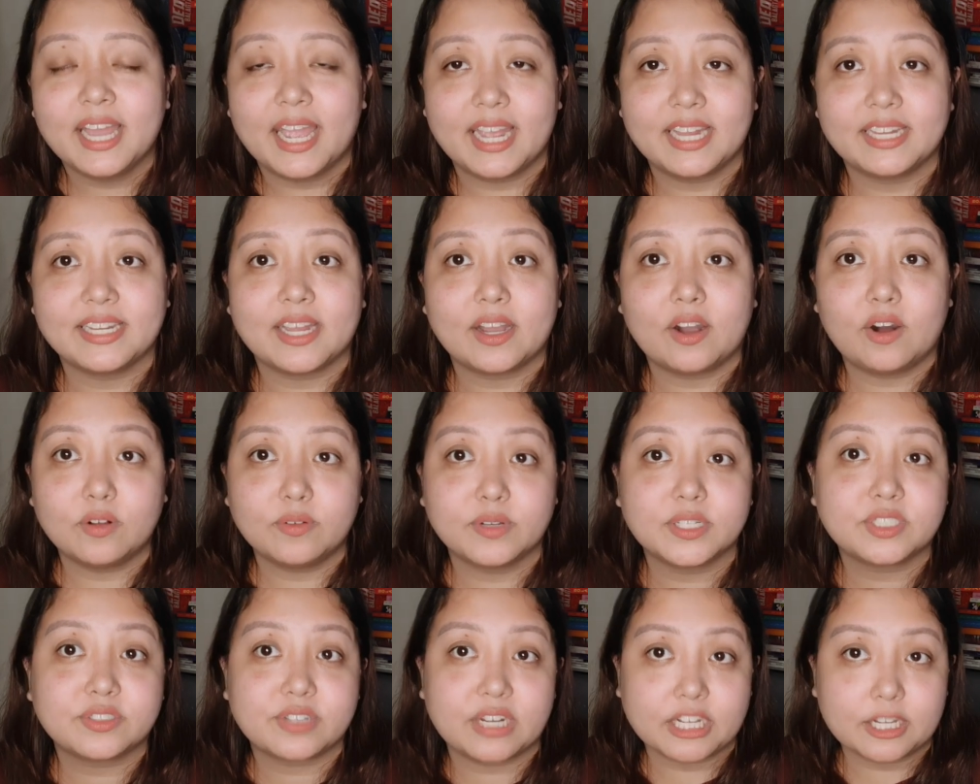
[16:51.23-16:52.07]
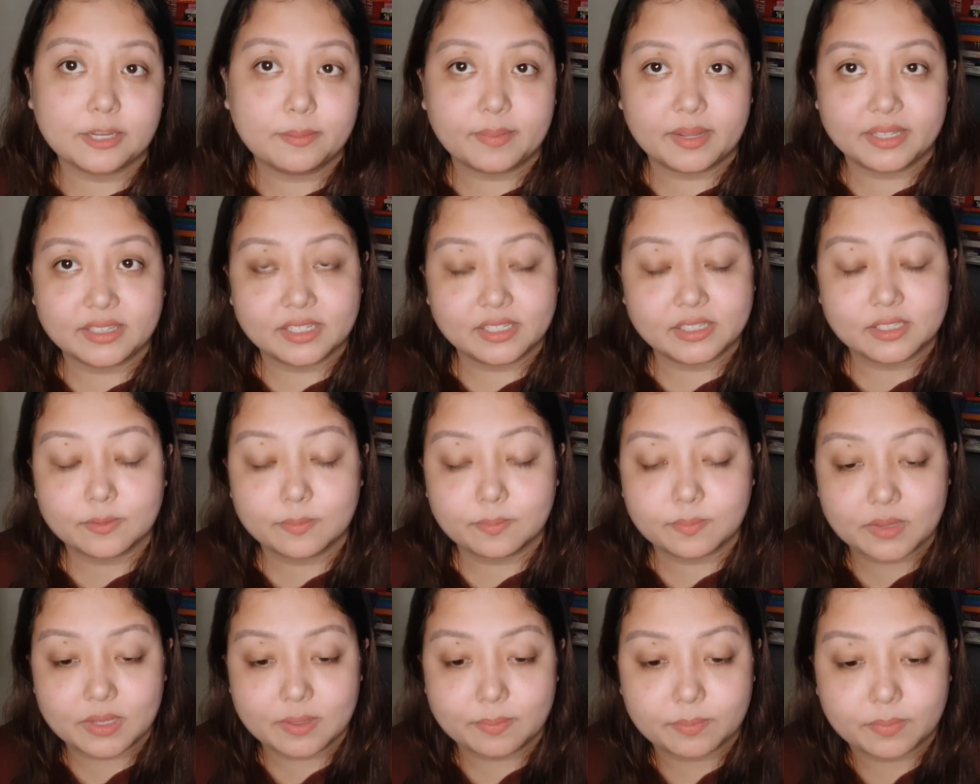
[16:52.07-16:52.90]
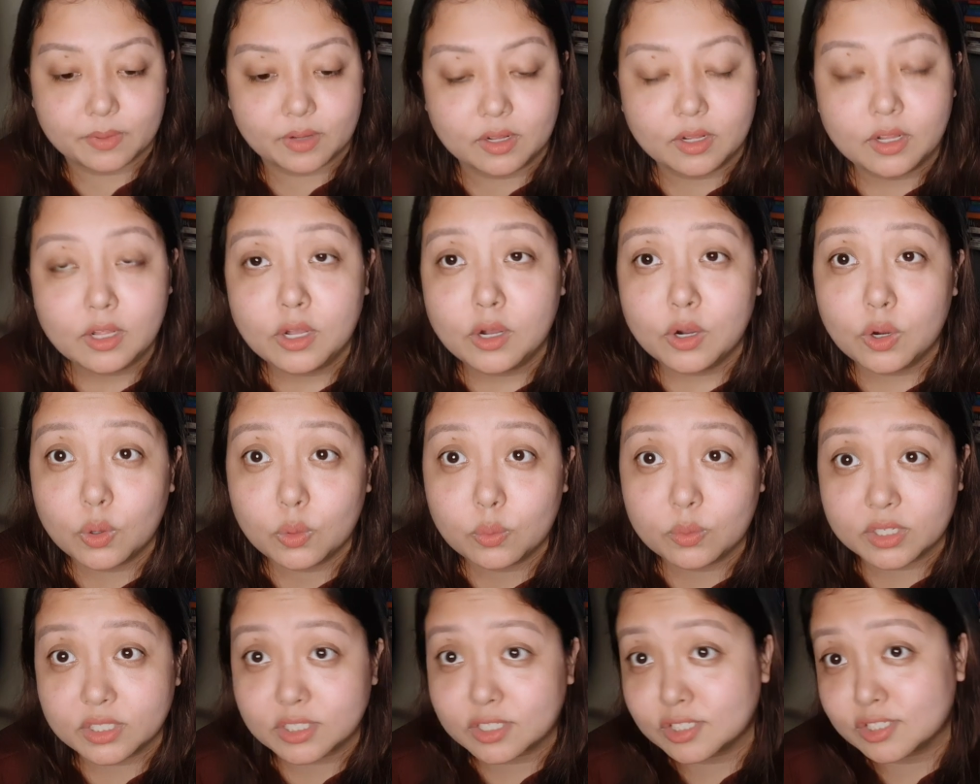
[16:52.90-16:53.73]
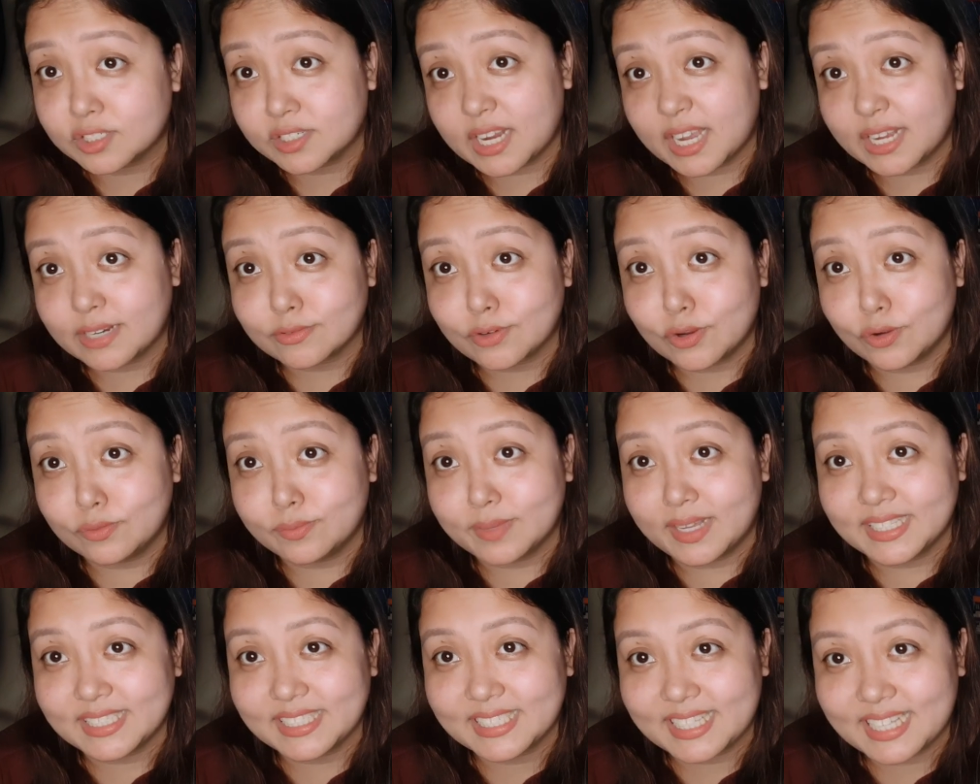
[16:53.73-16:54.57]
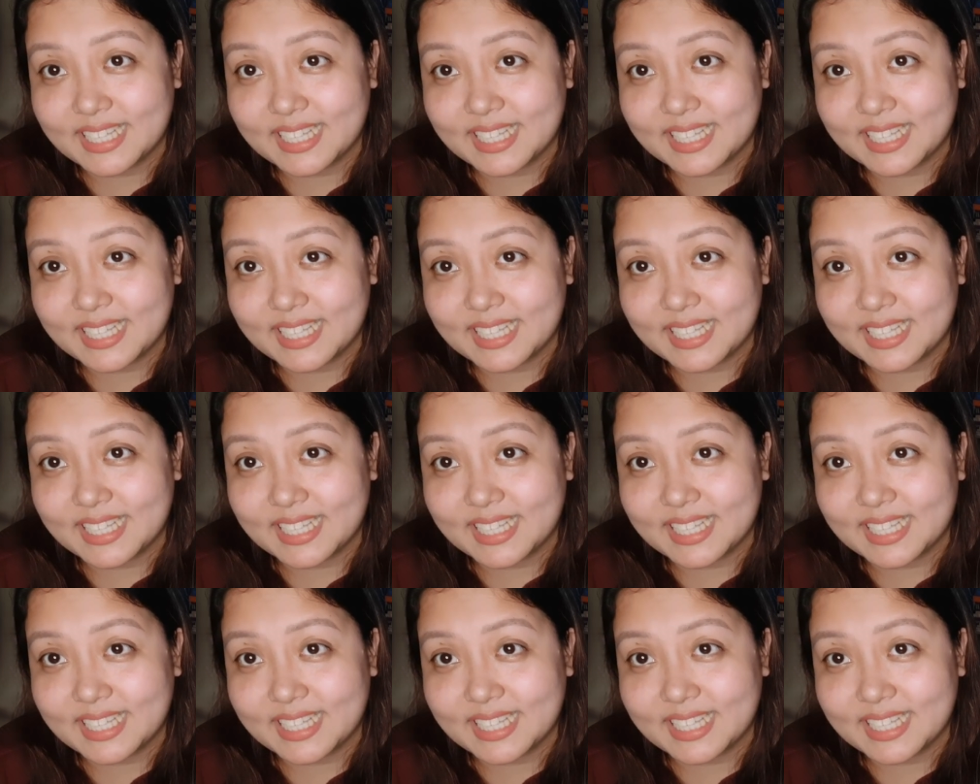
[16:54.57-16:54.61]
and I always recommend it to people who want to try romance